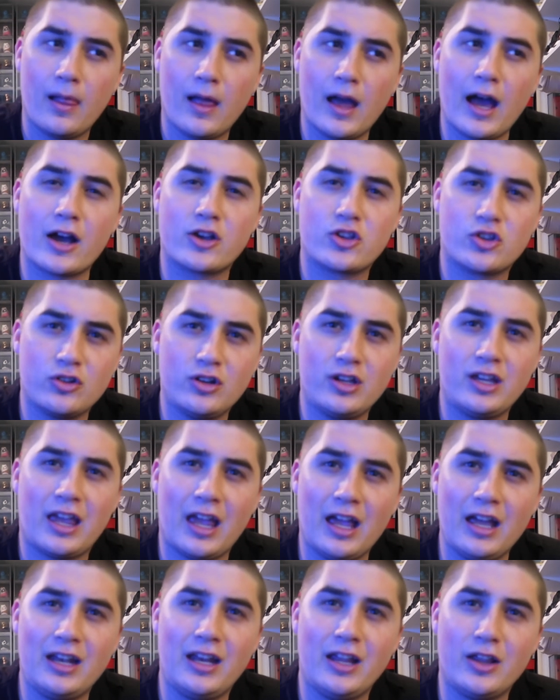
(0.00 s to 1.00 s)
Actually,
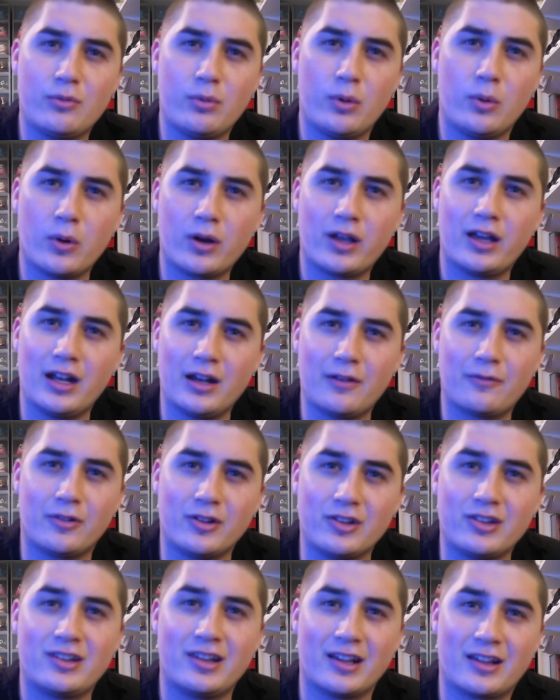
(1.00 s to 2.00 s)
KD's we were getting for
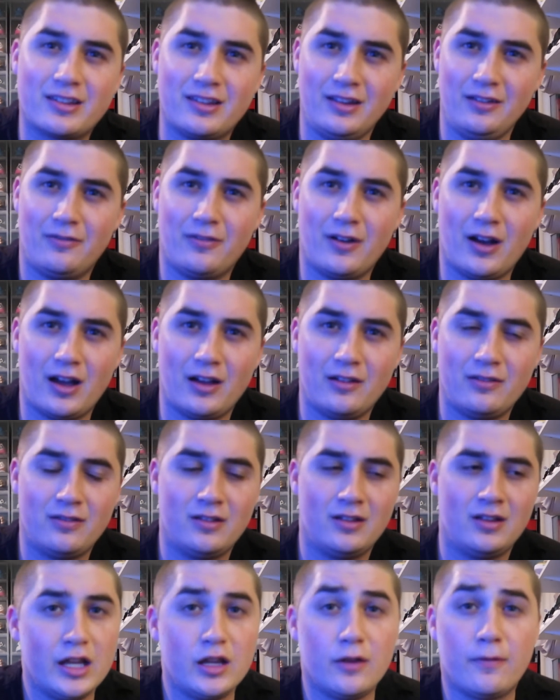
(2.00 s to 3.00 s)
65.
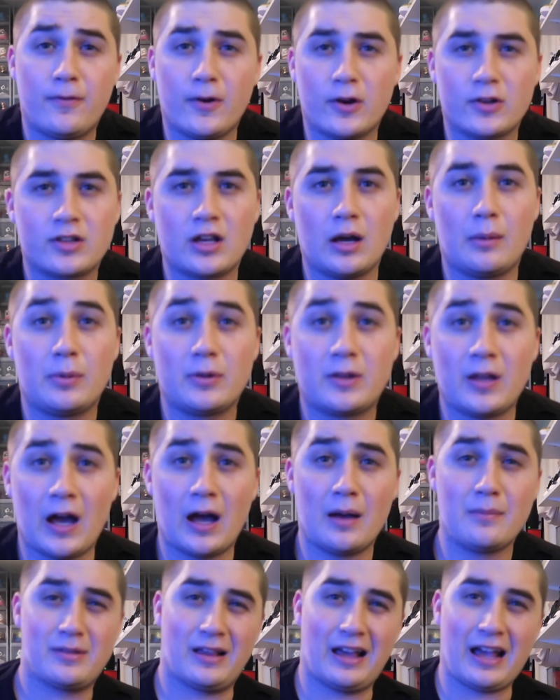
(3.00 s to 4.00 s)
And the first couple
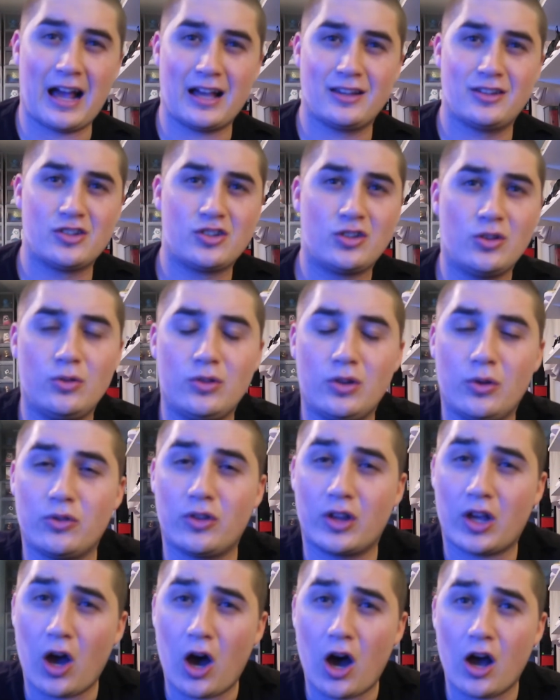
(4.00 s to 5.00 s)
times I had the shoes, it was
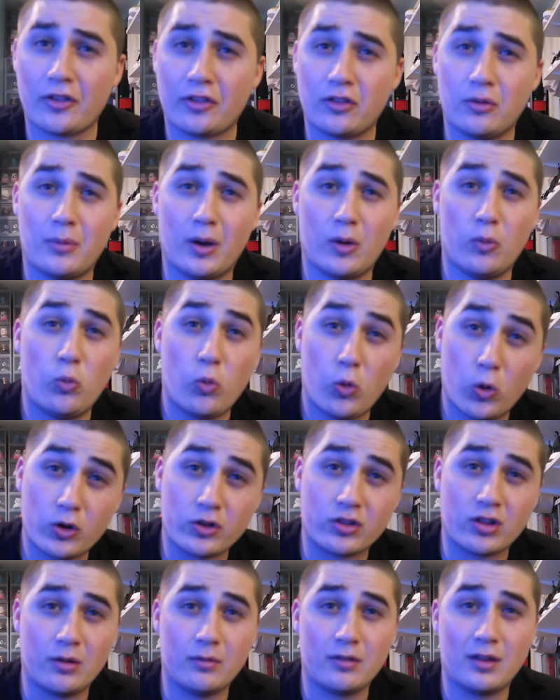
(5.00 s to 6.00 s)
like awesome. I wore
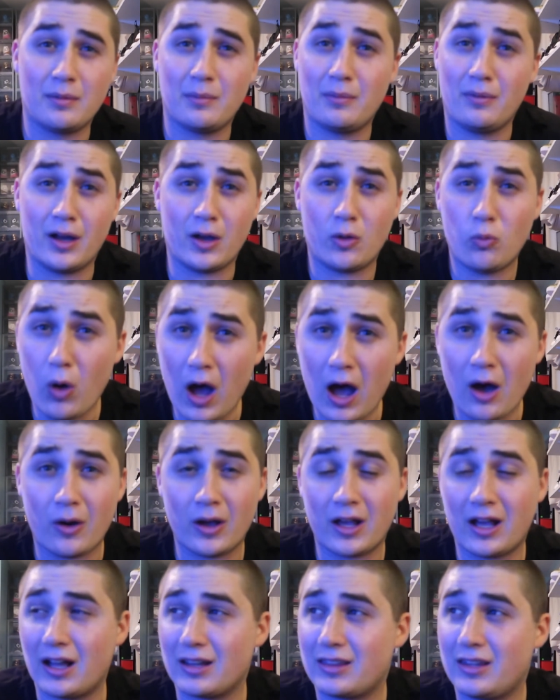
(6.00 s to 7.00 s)
some of them, like, wow,
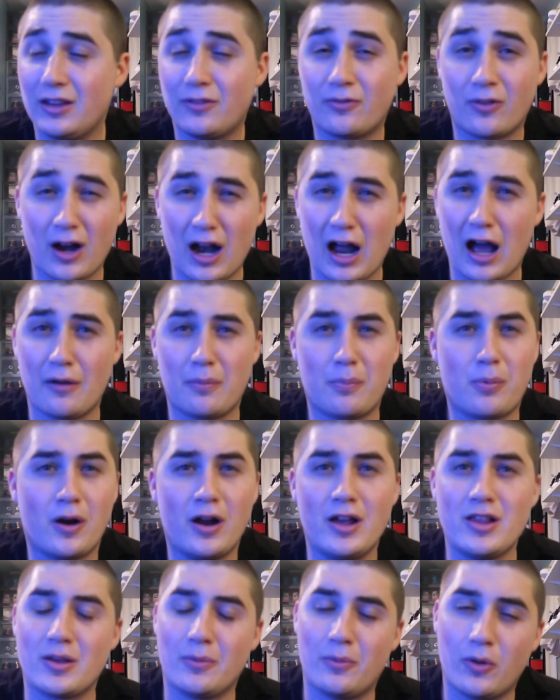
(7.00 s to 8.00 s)
I got these for half
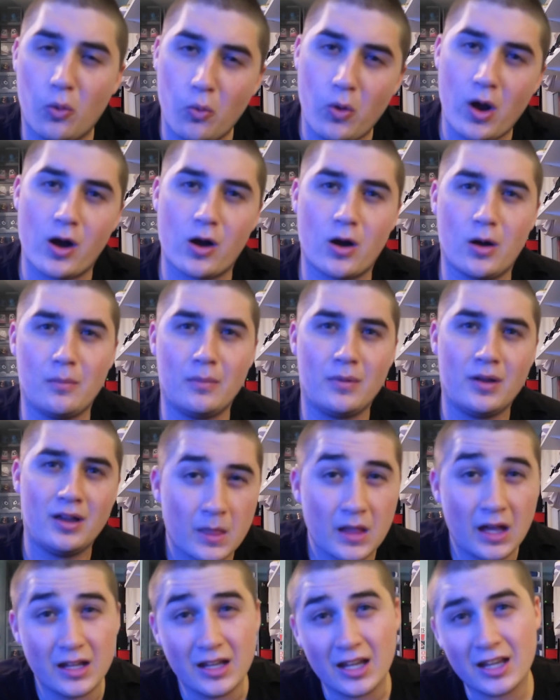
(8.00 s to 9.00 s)
price, I'm gonna wear them.
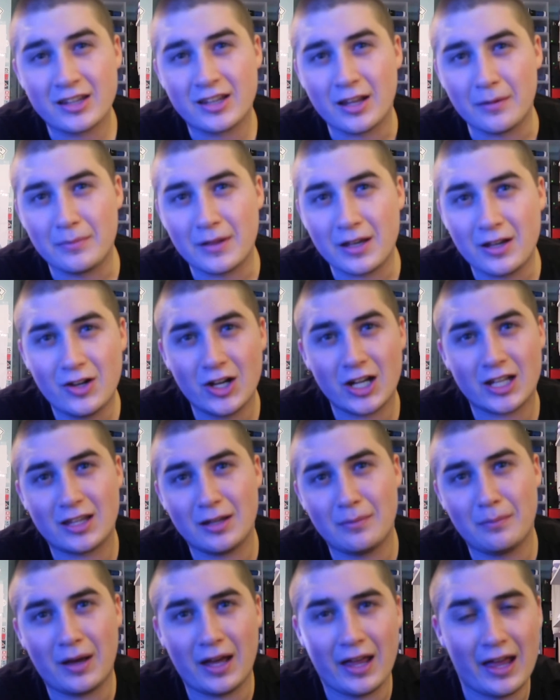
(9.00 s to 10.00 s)
And then something clicked
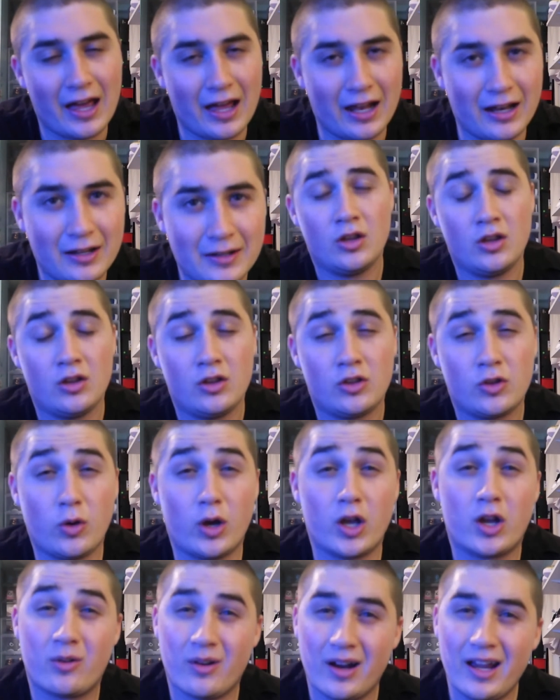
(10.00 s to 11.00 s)
in my head. So
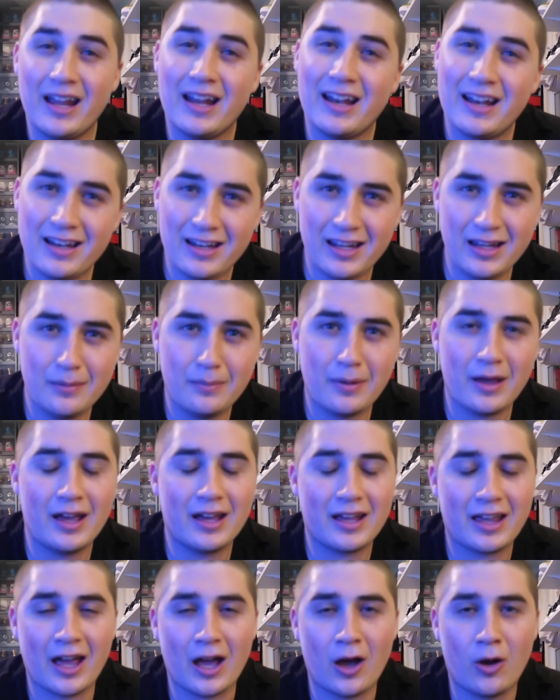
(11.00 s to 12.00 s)
I created an eBay
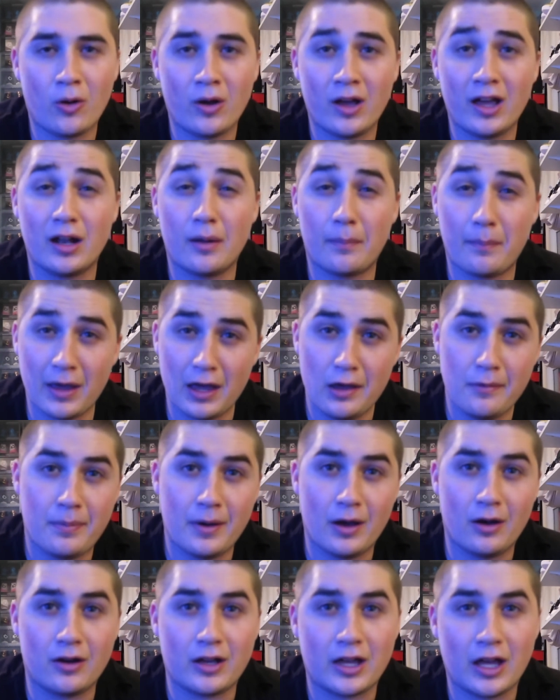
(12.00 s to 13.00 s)
account and a
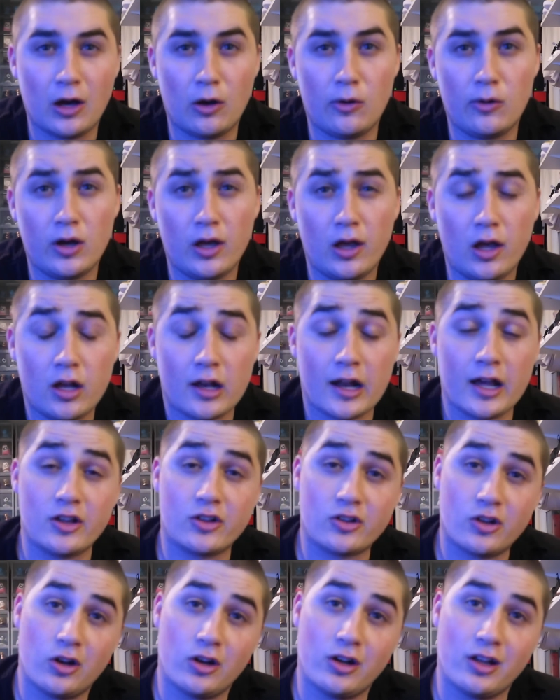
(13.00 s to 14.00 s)
PayPal account, and I
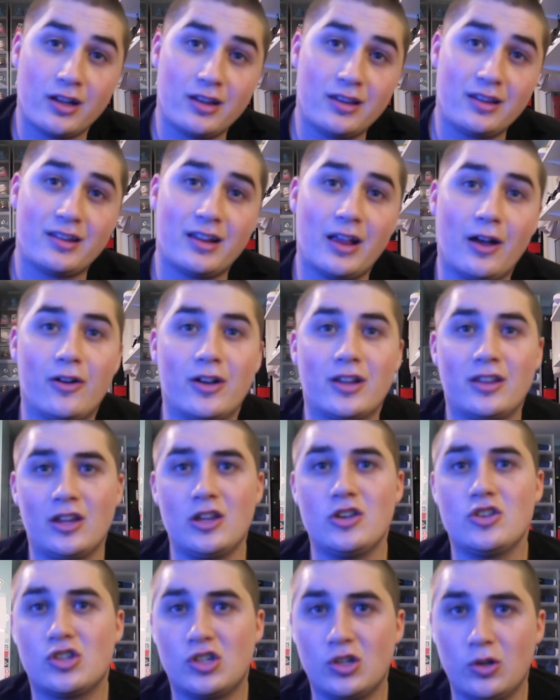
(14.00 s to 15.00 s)
started selling
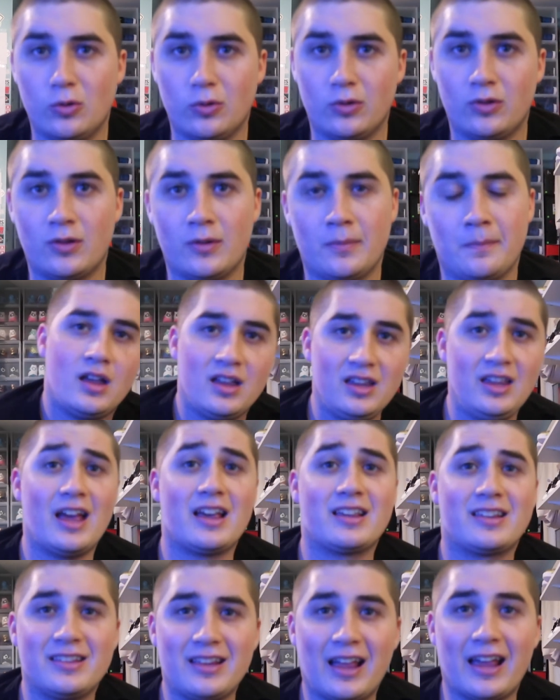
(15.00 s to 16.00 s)
these shoes.
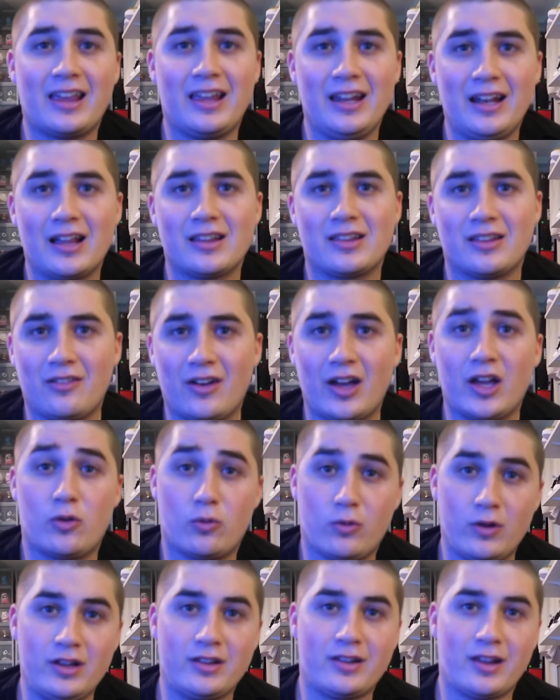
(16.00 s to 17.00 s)
Yes, Nike doesn't like
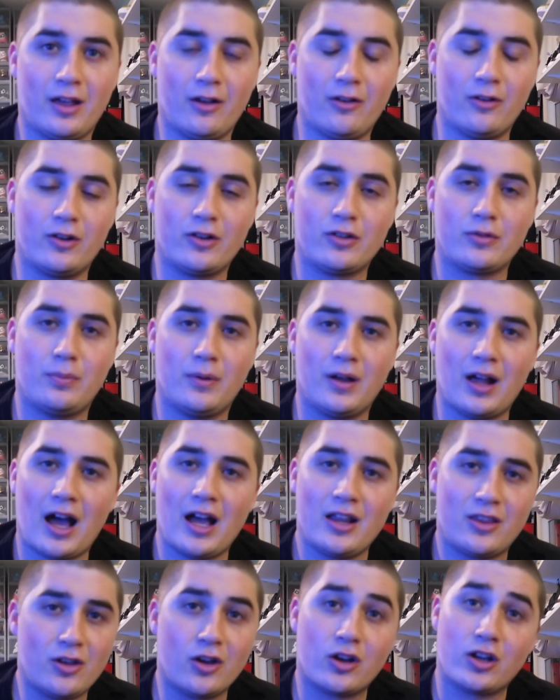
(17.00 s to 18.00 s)
resellers, but
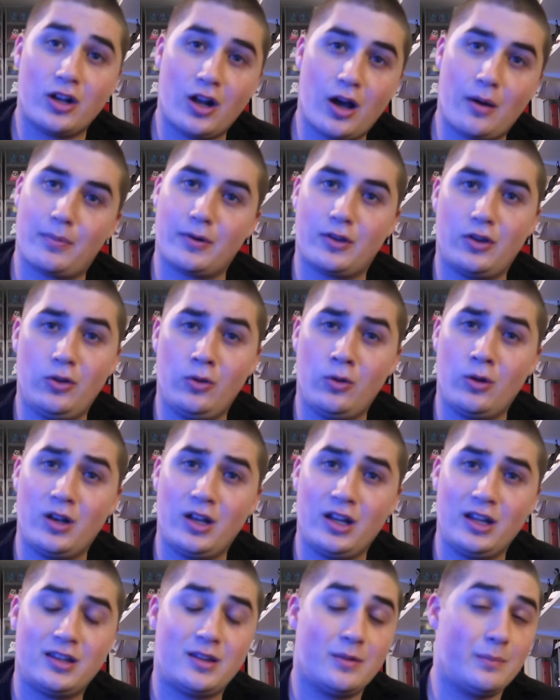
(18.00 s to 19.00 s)
I took an
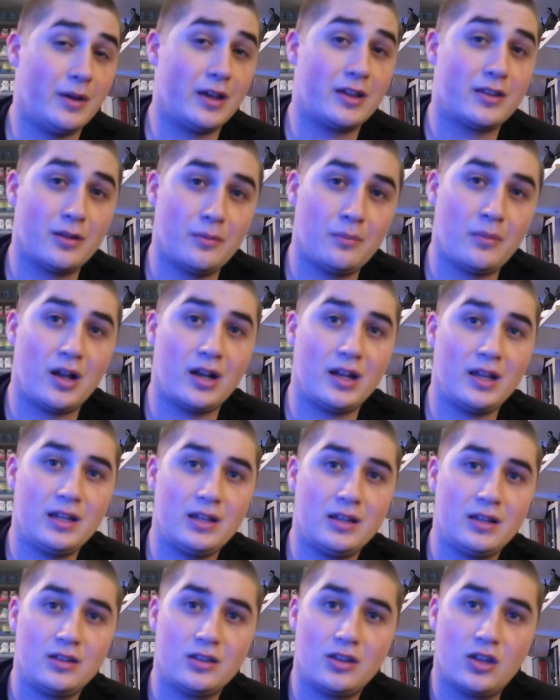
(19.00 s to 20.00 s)
opportunity to make some
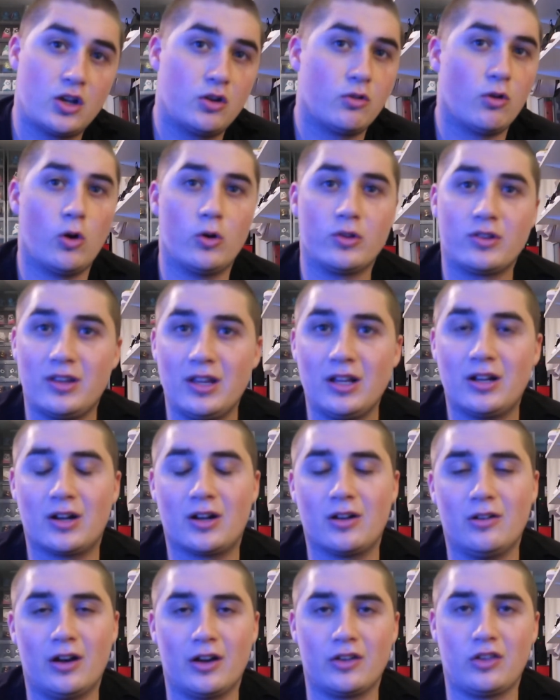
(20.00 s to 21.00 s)
money to grow a sneaker
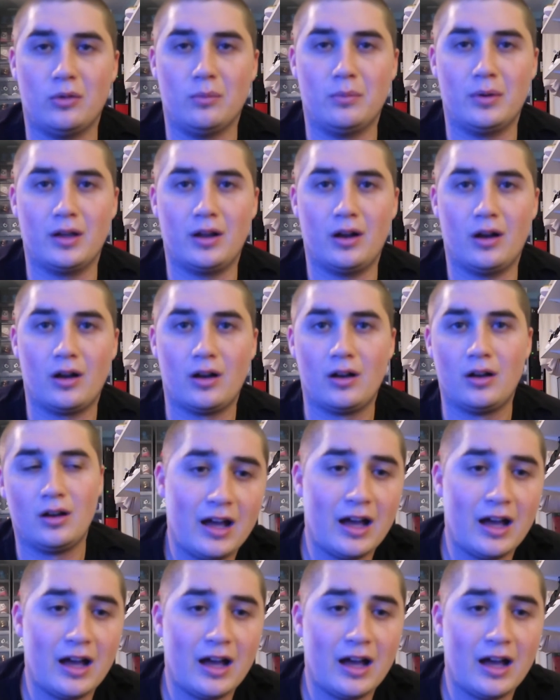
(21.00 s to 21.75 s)
collection bigger.